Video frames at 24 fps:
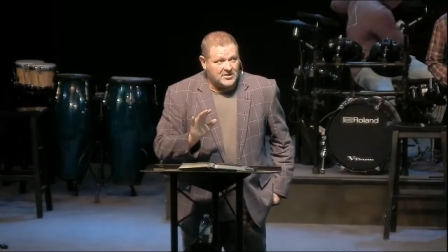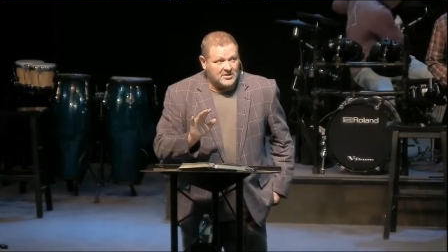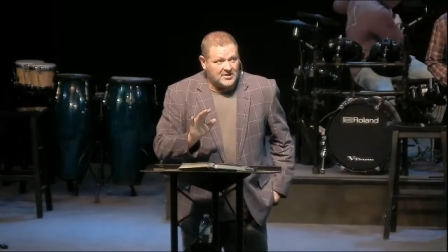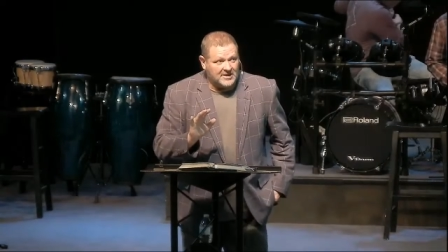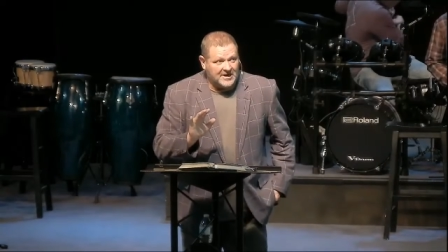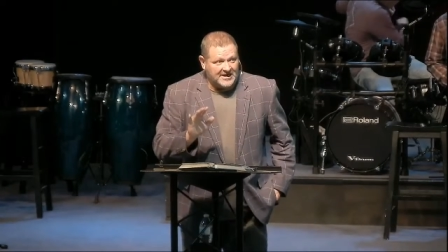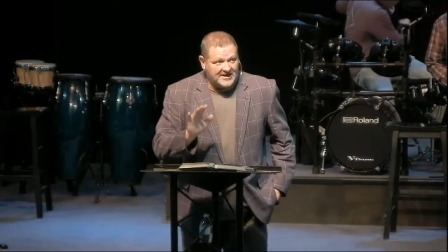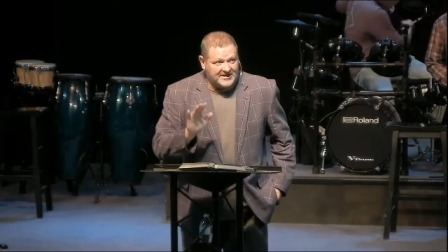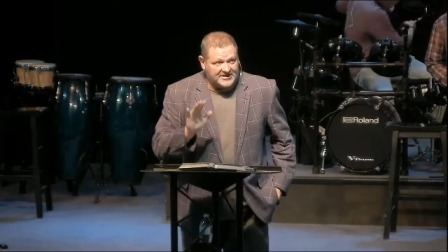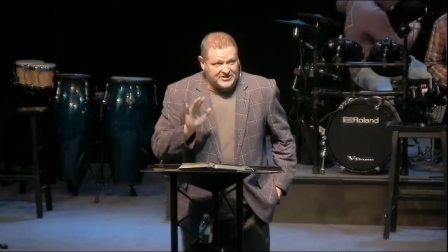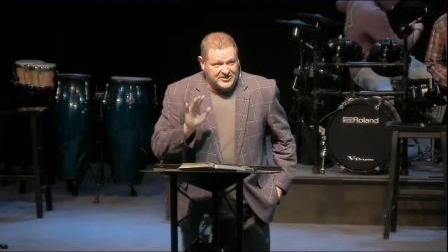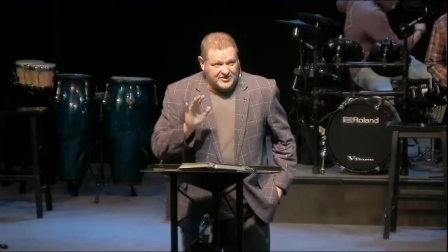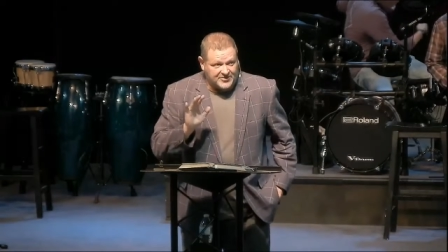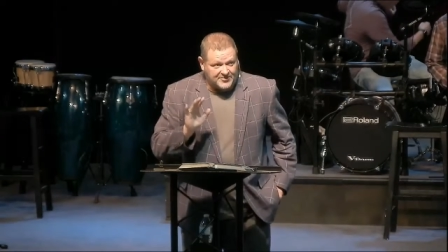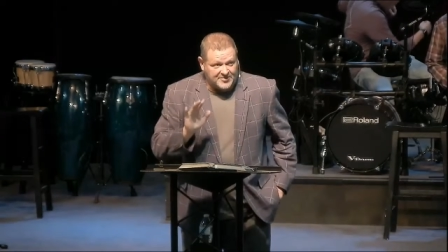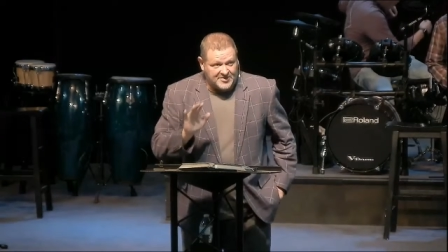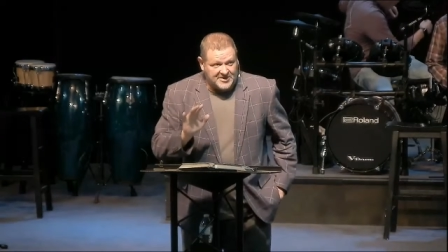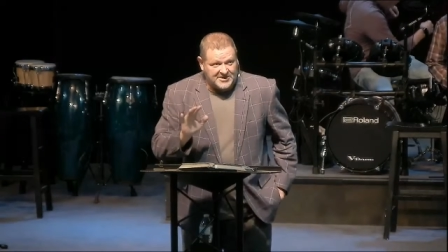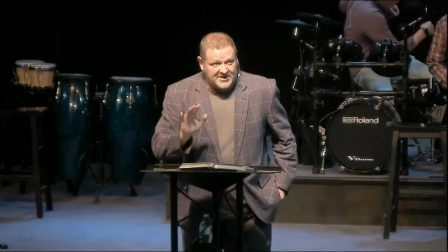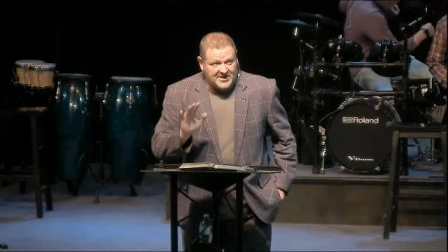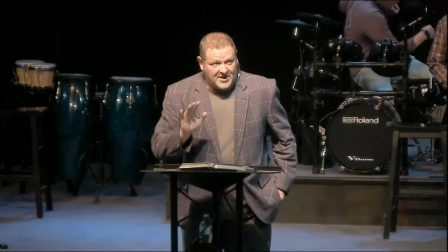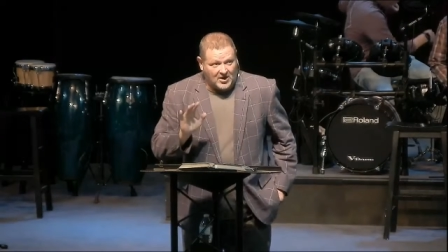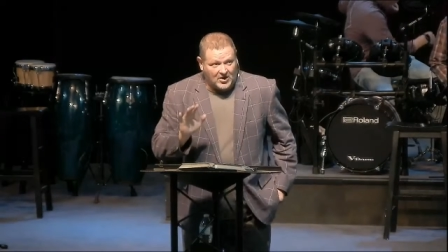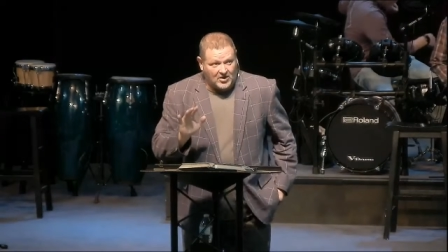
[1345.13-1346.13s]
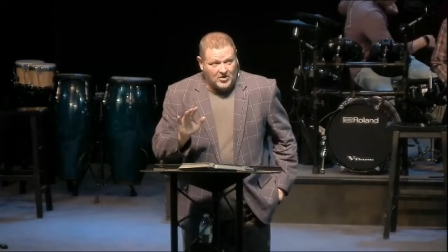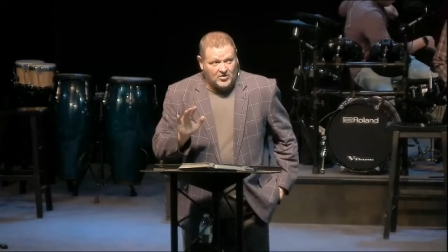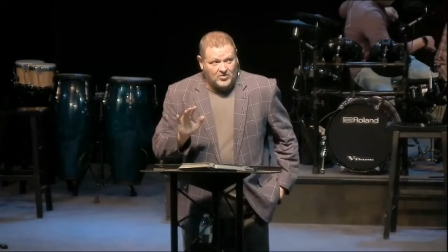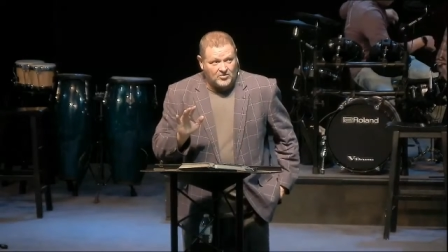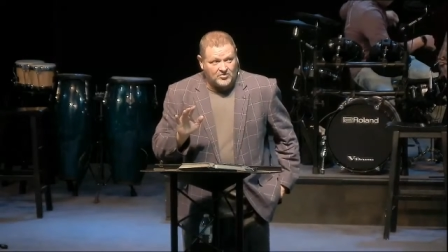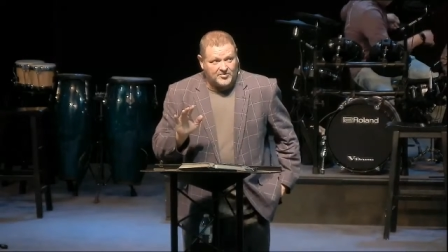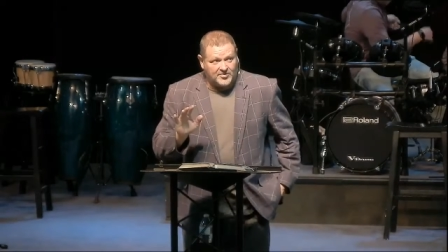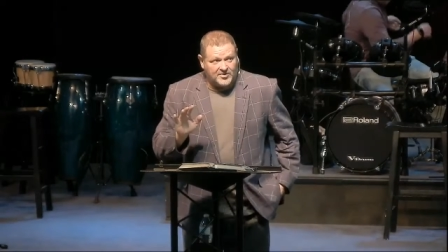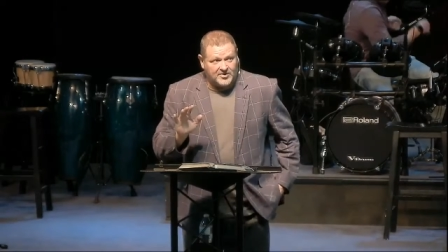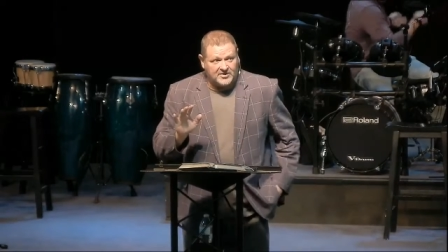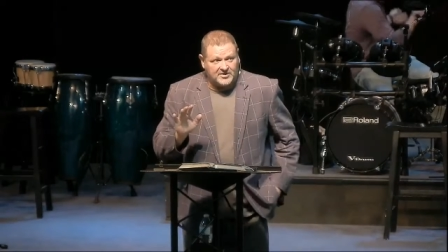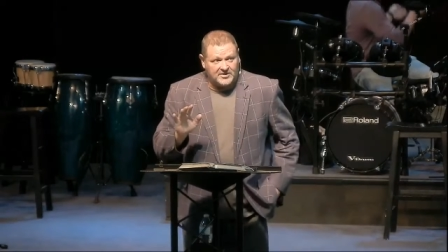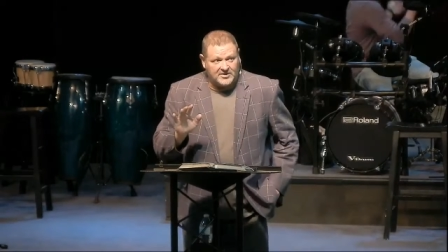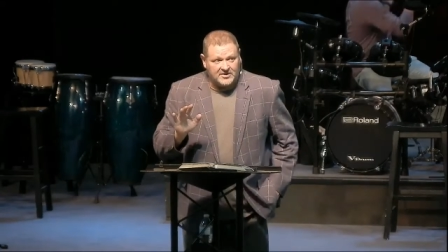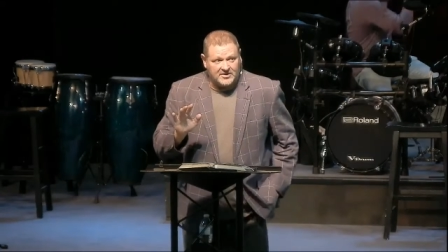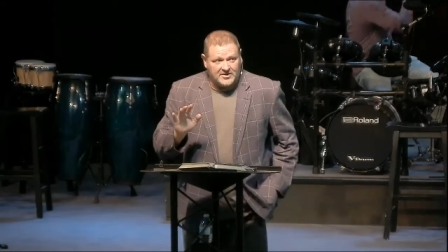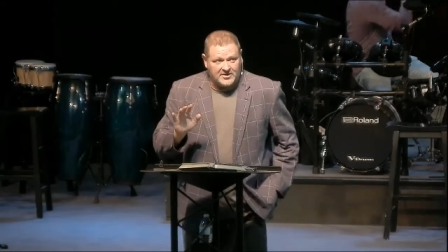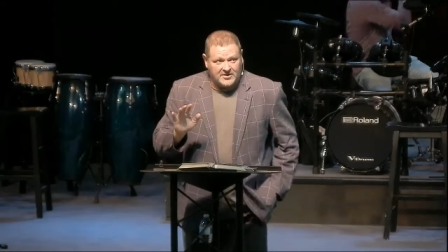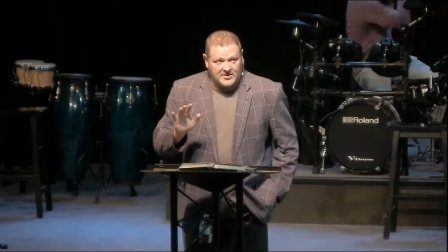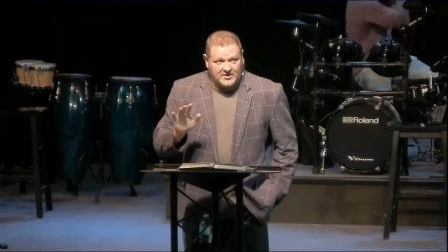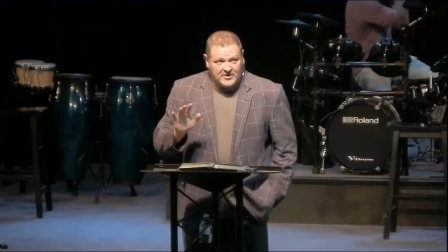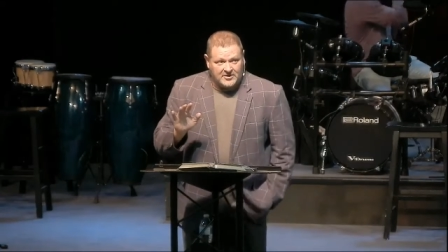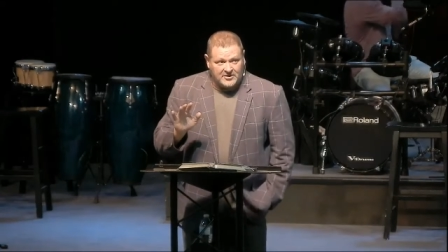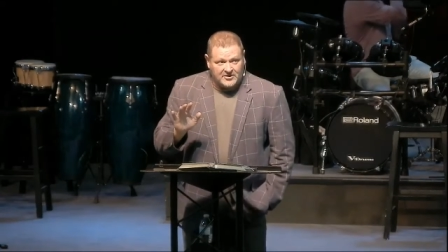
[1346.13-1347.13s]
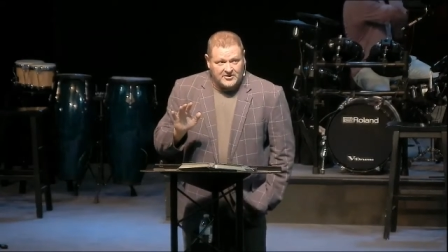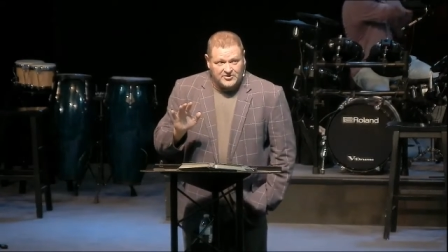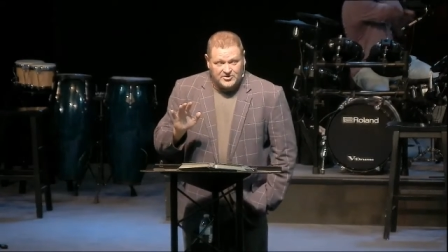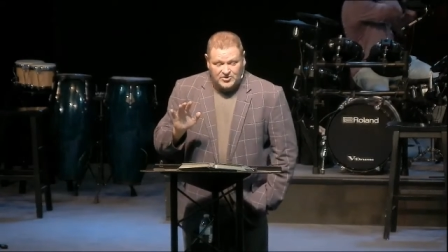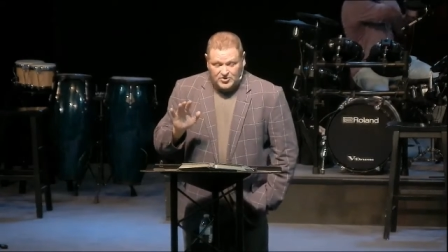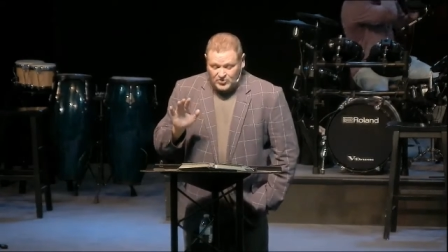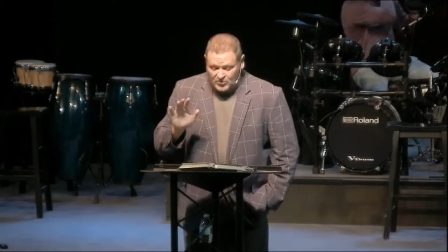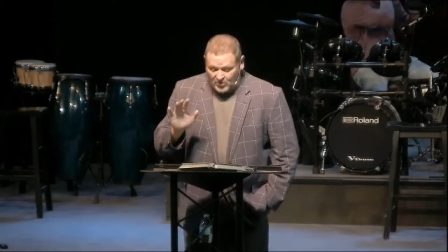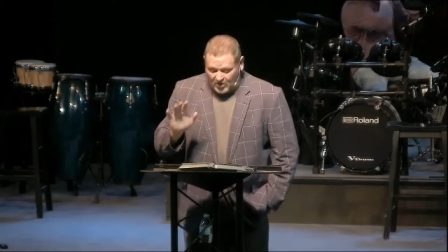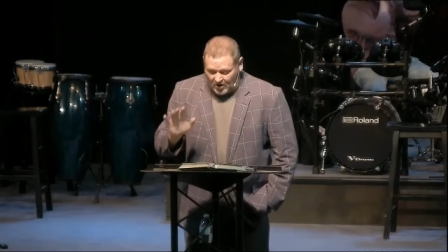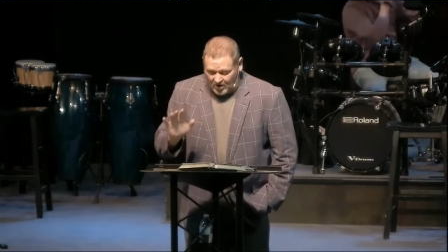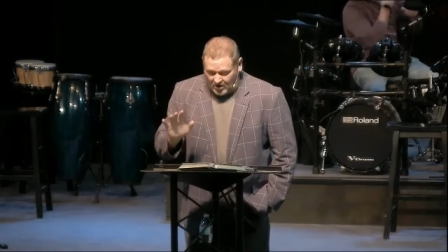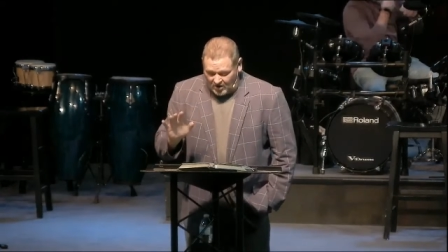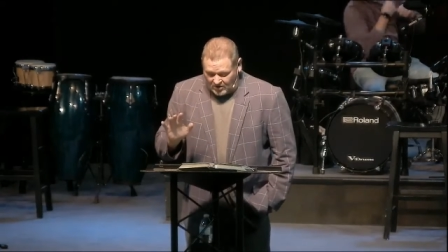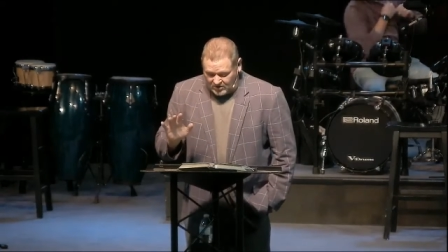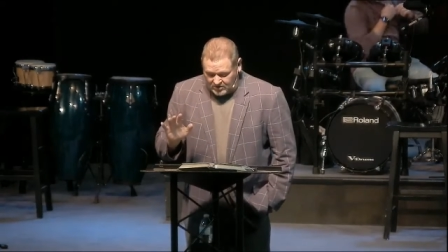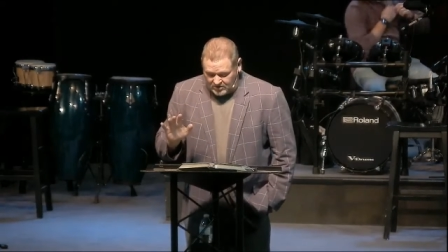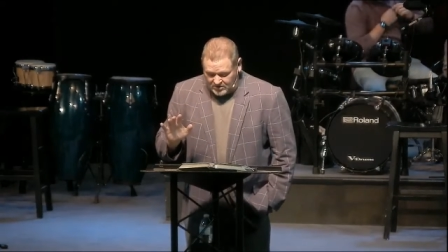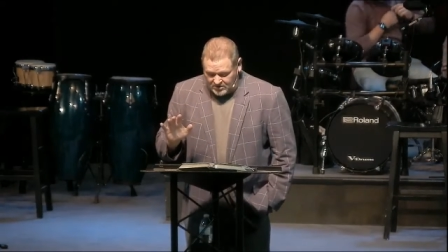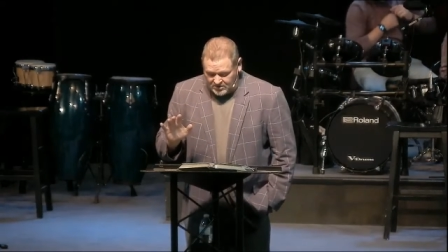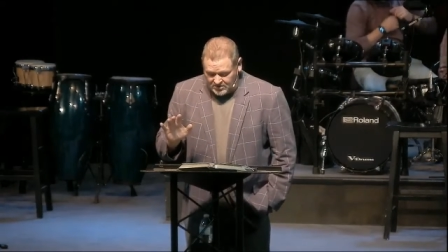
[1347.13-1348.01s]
and to be hope to all.